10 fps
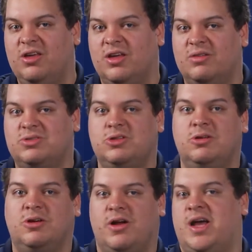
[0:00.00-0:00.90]
of
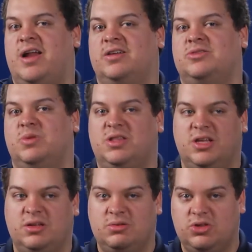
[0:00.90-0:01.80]
student called Alex
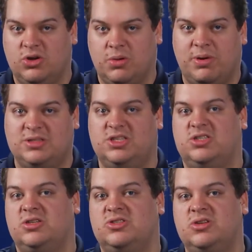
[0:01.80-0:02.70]
within your
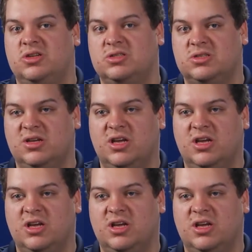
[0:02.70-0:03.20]
partition of students.